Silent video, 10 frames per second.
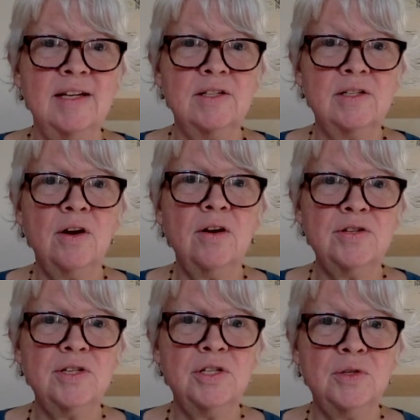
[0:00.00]
to scar
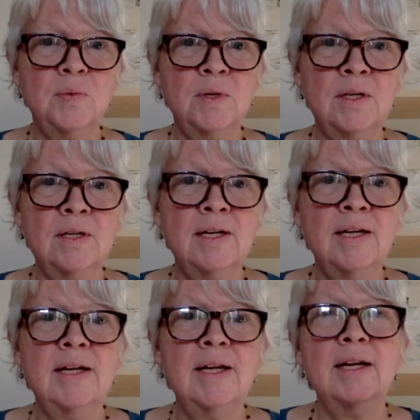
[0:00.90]
tissue work.
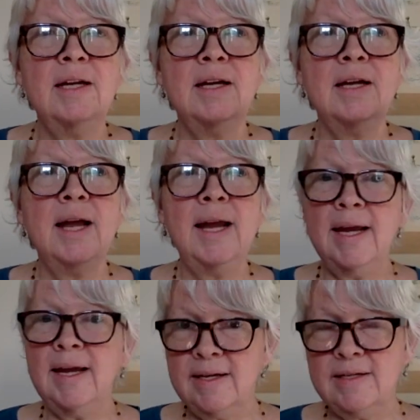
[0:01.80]

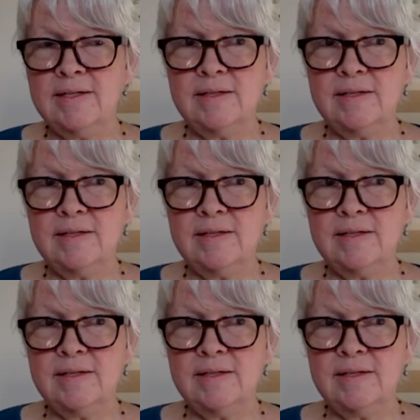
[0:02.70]
And,